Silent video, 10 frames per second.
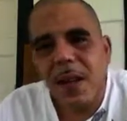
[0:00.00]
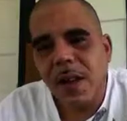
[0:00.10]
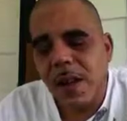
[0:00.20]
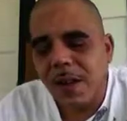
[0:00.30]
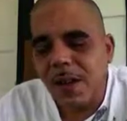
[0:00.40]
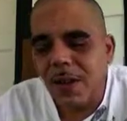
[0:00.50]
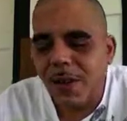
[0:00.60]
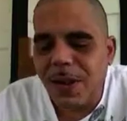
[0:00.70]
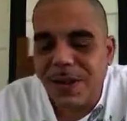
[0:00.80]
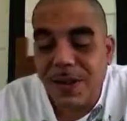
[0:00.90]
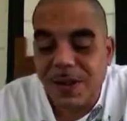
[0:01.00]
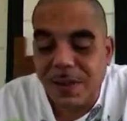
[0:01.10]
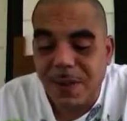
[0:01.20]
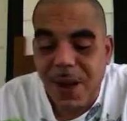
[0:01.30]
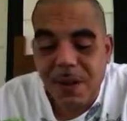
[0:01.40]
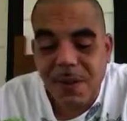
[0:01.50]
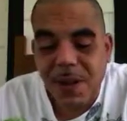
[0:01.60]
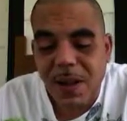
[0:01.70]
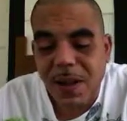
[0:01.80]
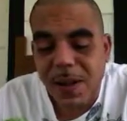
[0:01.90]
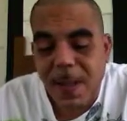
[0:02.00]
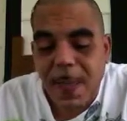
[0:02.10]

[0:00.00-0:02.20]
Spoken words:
and that's just the bottom line.